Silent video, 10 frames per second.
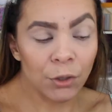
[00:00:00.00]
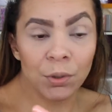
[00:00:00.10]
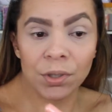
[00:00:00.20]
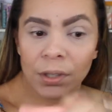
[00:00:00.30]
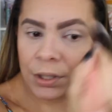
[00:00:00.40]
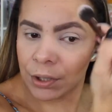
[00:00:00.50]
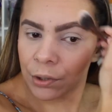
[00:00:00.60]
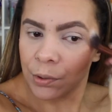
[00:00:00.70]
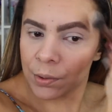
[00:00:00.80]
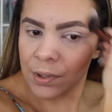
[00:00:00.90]
usually
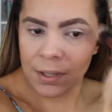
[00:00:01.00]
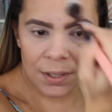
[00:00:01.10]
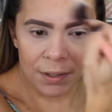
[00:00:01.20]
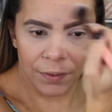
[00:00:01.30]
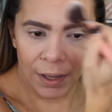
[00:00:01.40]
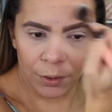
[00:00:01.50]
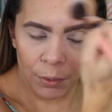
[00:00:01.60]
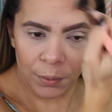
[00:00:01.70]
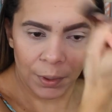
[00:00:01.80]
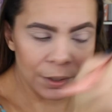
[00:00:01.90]
use this if I
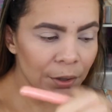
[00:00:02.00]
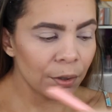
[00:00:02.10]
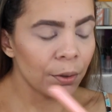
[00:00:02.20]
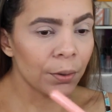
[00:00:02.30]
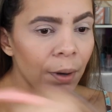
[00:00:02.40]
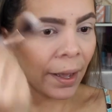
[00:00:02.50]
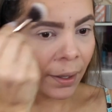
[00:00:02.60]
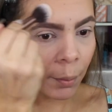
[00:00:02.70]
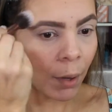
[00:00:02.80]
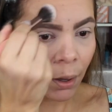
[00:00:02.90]
don't want to go
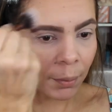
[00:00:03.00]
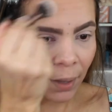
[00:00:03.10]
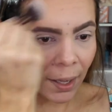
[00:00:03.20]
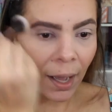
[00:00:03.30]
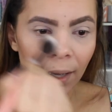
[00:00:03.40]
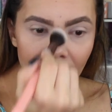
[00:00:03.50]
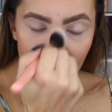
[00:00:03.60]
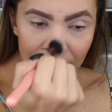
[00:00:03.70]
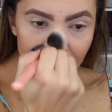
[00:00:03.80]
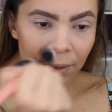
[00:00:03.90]
ham on my
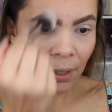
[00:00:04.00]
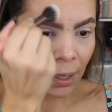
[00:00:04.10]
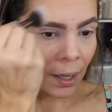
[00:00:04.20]
highlighter.